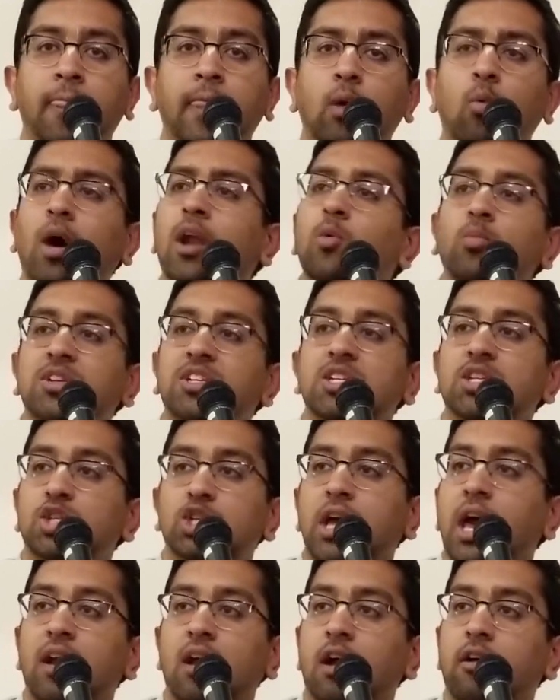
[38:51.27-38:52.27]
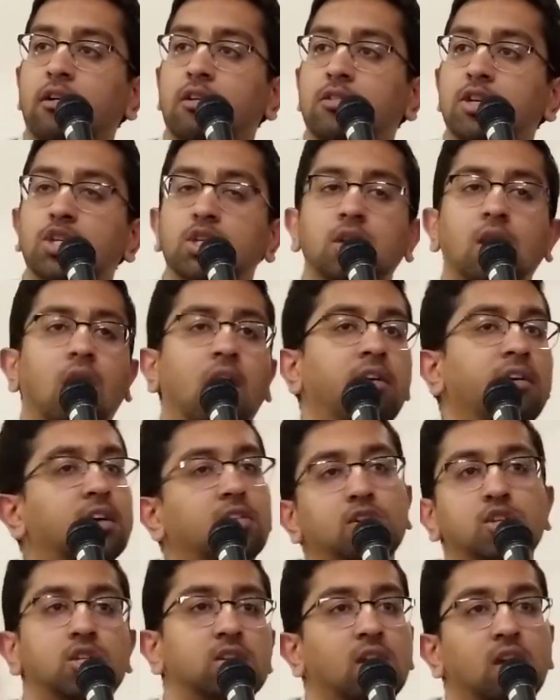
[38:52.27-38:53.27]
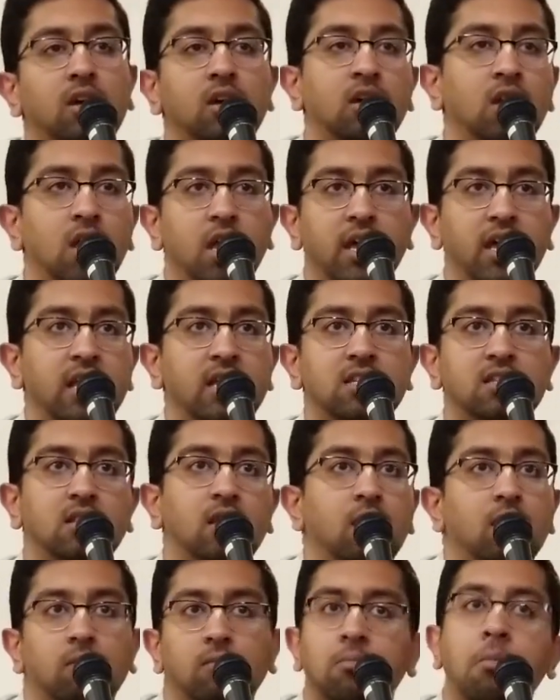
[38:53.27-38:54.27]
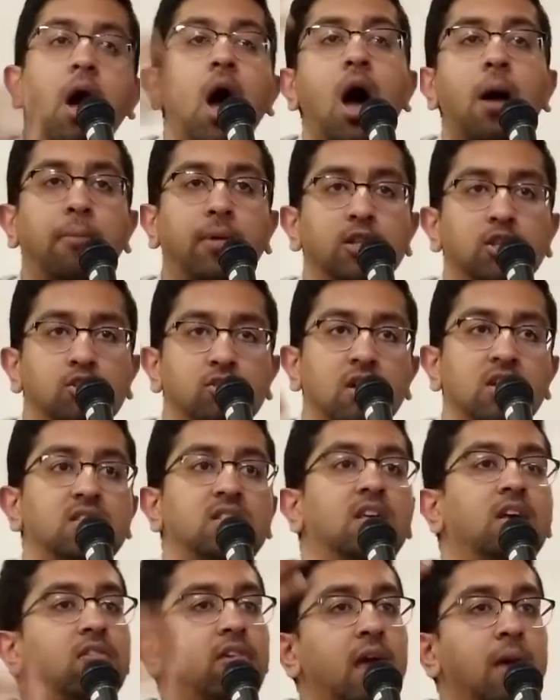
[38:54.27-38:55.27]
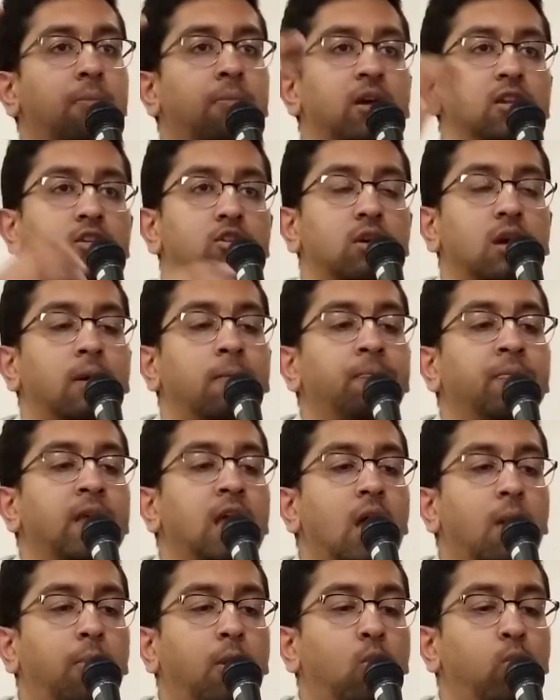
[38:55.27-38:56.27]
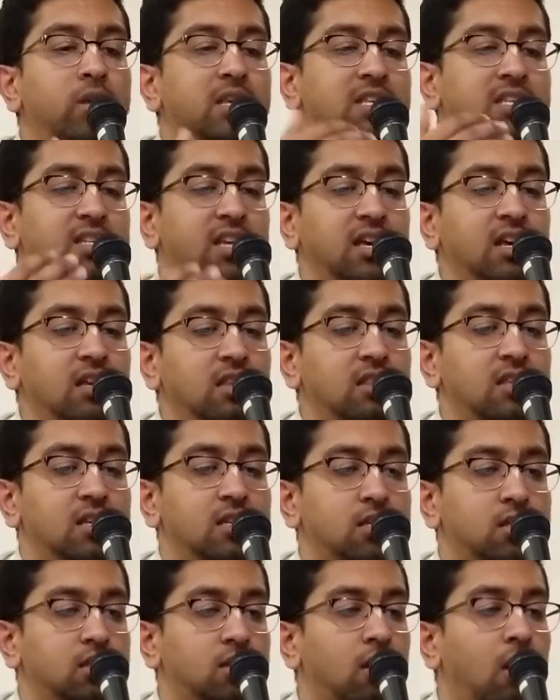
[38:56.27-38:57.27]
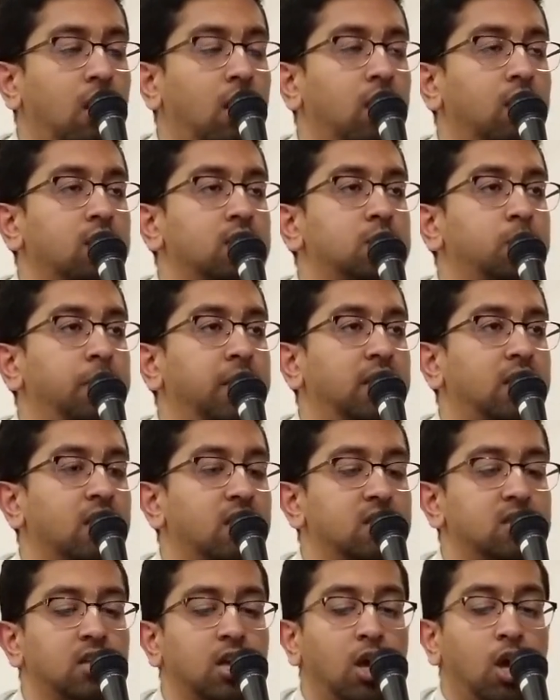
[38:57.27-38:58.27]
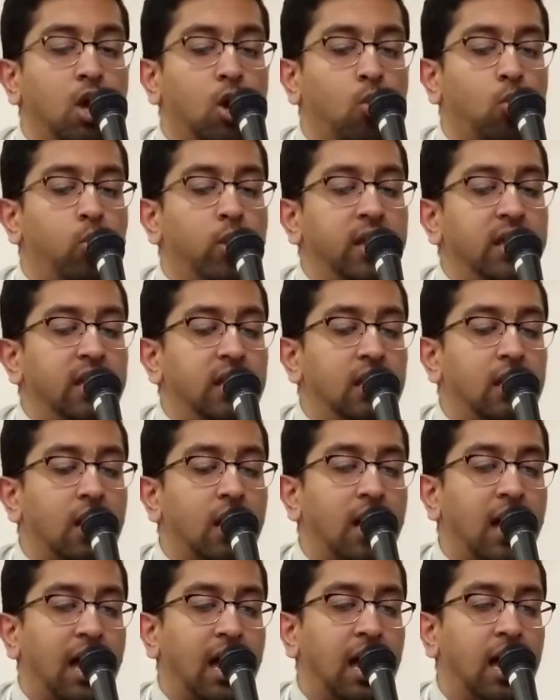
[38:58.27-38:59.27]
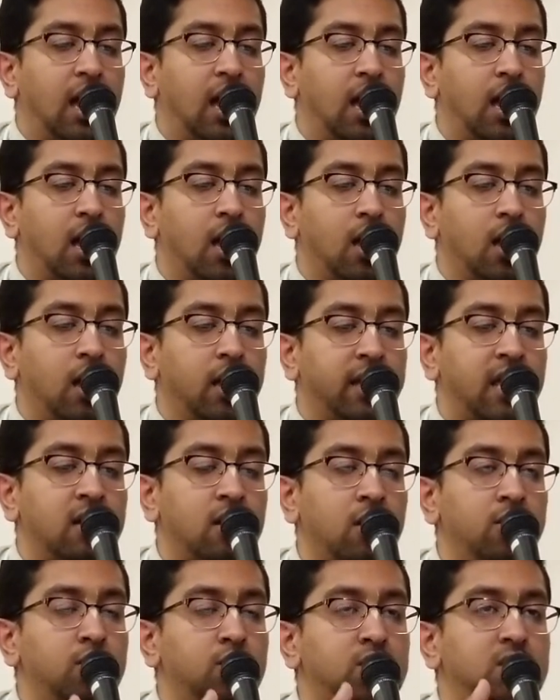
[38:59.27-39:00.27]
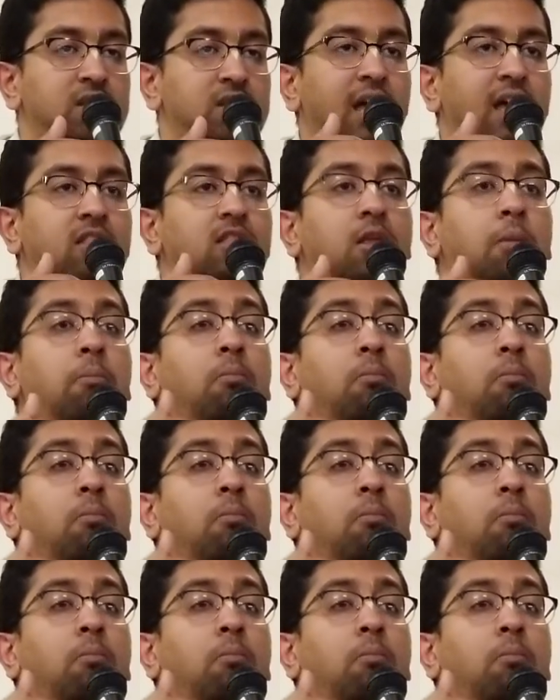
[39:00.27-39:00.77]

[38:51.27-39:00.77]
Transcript: Why don't we just chant Hare Krishna? Hare Krishna is the Maha Mantra, it's the great mantra. But we sing these songs because we can understand the